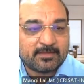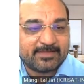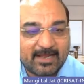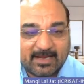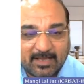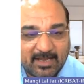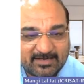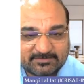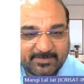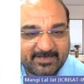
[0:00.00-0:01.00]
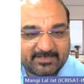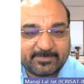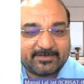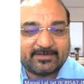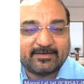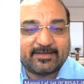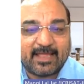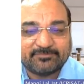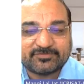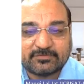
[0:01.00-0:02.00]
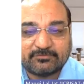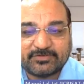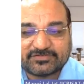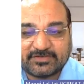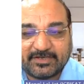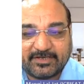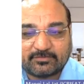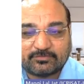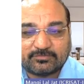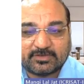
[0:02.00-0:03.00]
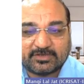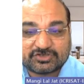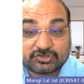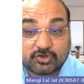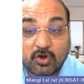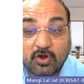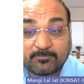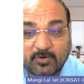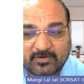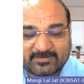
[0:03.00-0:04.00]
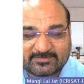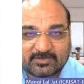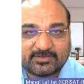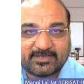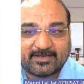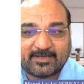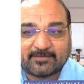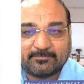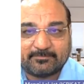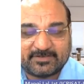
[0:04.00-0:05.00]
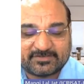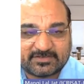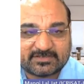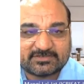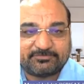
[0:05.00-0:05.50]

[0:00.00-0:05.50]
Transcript: There are large management yield gaps which need a strong focus on the NRM research.